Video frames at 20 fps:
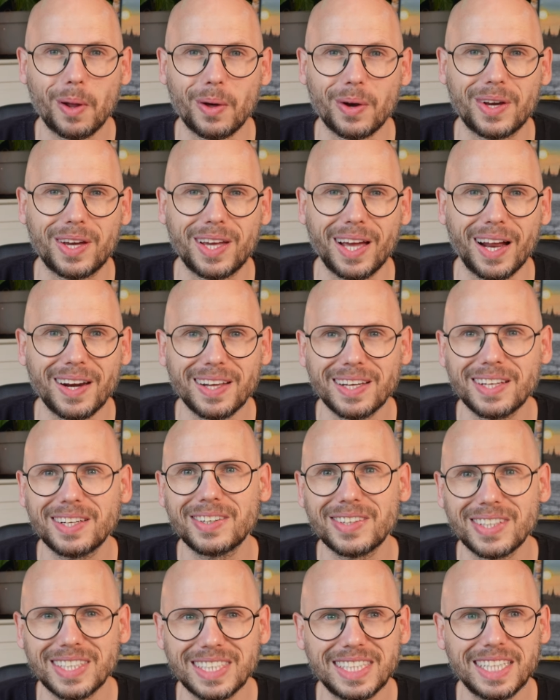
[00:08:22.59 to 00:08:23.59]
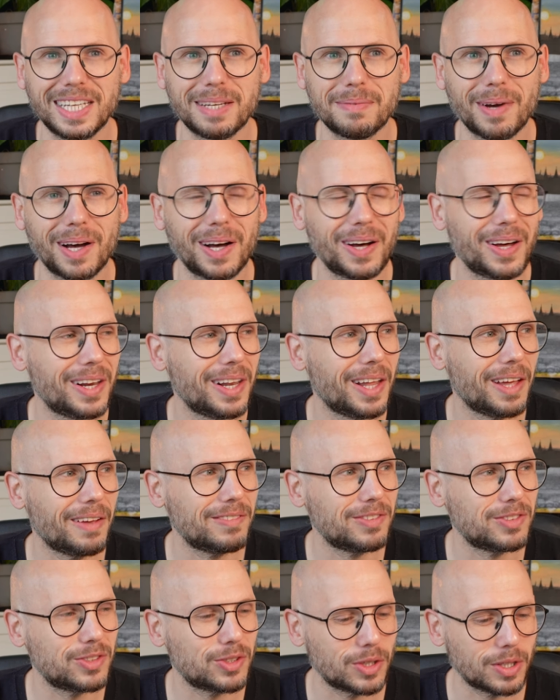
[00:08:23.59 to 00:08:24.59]
I'll, I'll increase the amount I
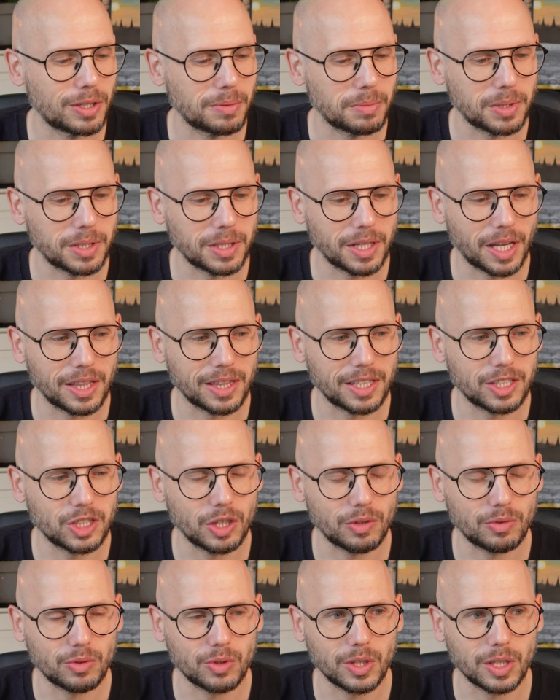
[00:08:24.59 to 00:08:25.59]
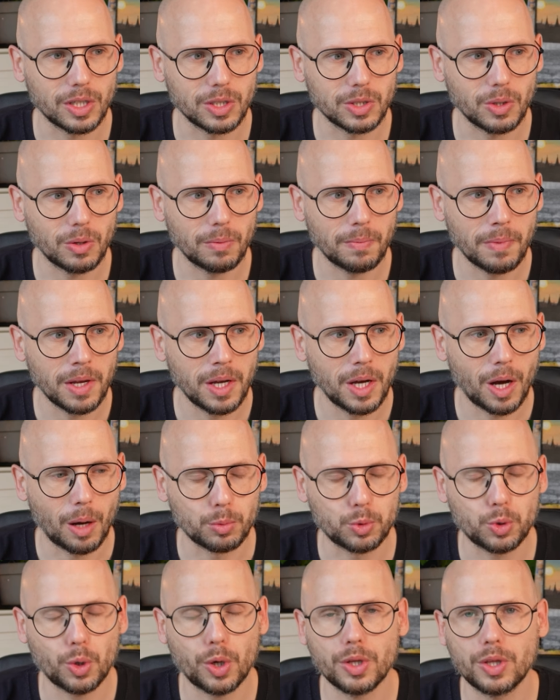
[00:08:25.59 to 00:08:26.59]
live stream and, and shift things up.
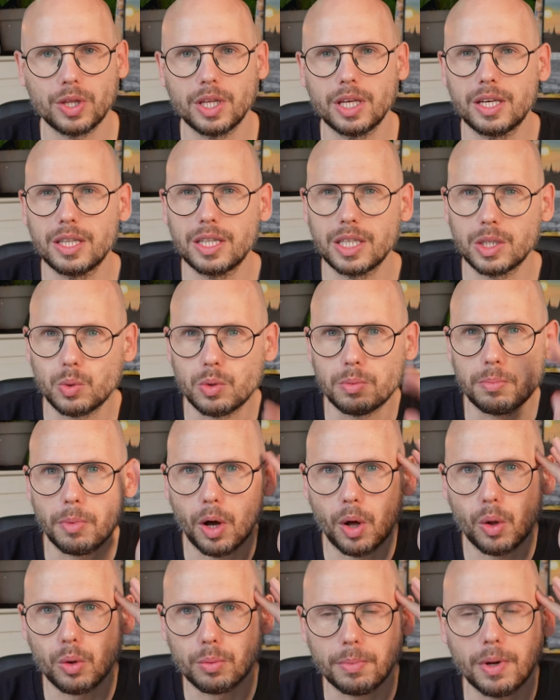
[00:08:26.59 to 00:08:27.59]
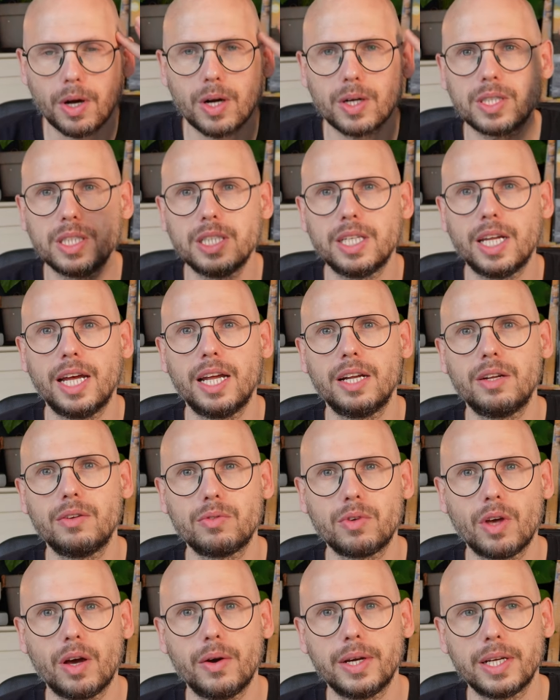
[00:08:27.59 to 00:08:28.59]
I'm trying to think of this with my old marketing head
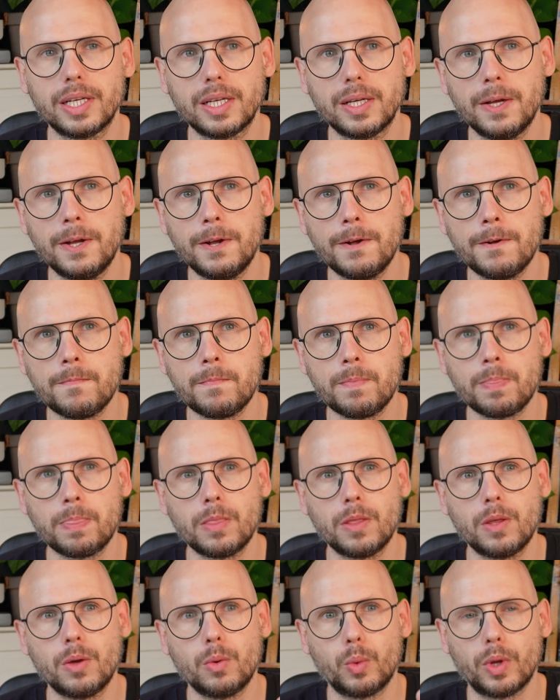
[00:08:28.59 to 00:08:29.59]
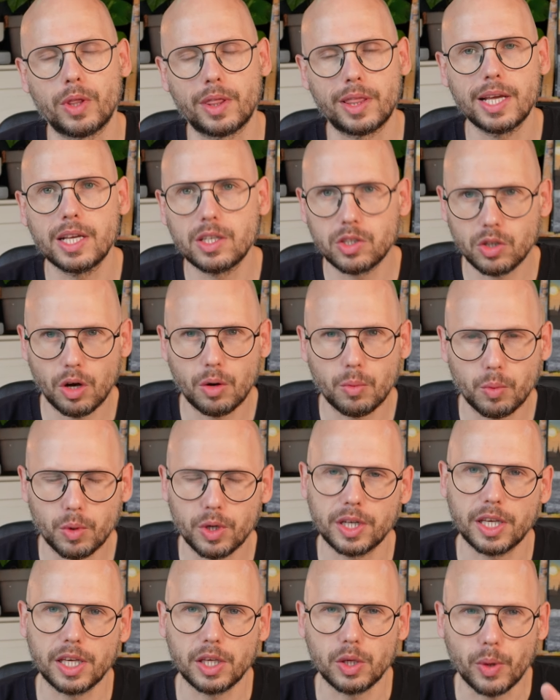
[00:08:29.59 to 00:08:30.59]
of going, when things aren't
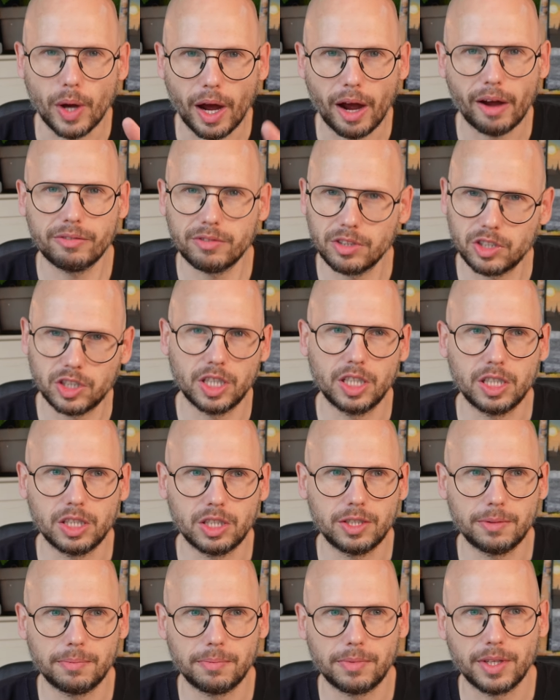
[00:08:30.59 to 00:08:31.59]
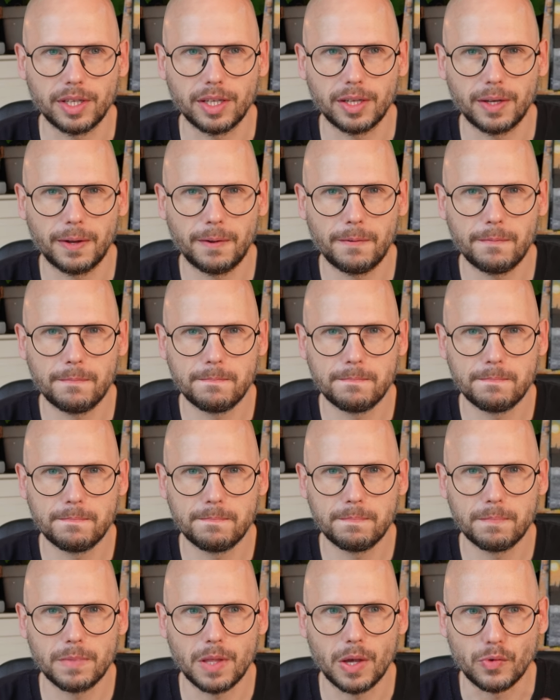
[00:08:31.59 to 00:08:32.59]
working, you have to change something.
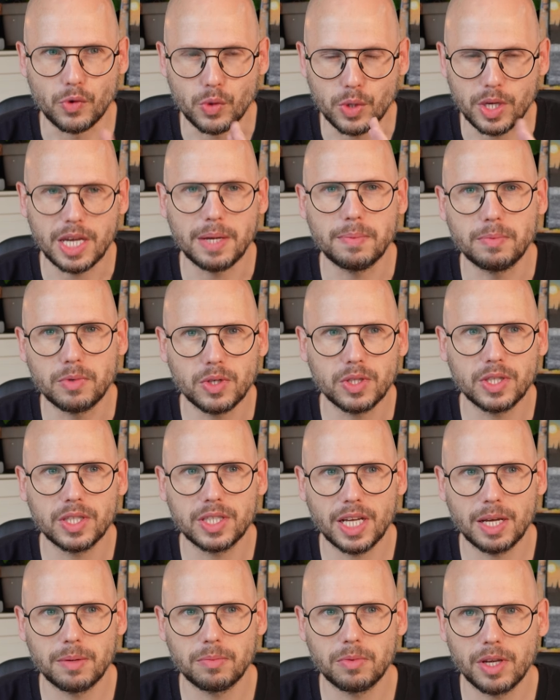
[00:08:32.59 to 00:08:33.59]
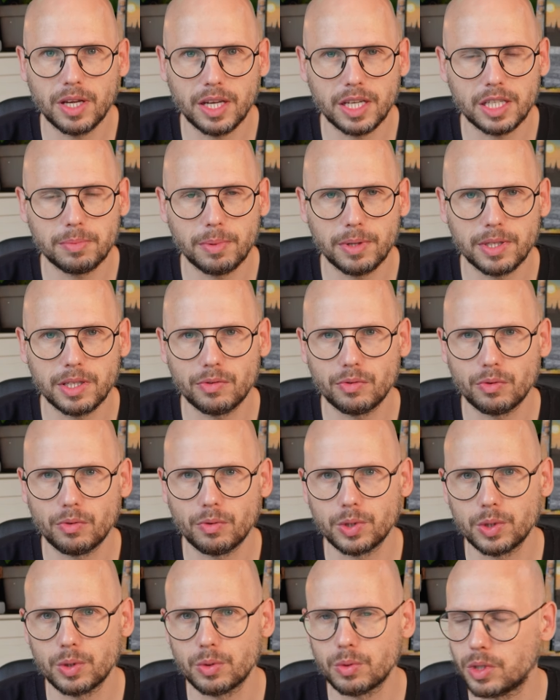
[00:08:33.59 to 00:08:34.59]
If you keep doing the same thing, expect different
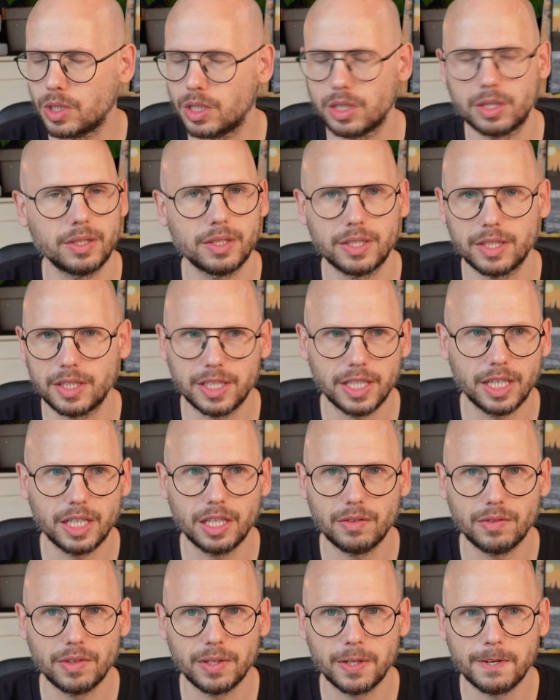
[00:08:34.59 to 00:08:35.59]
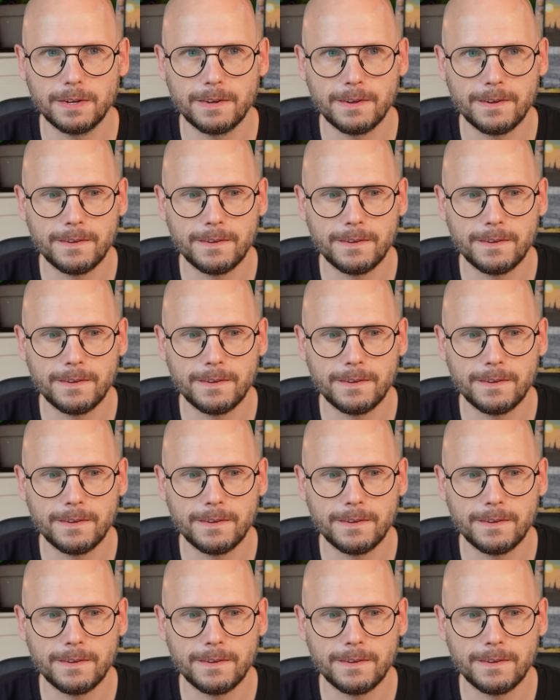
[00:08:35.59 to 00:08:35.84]
results. It's, it's the end of it.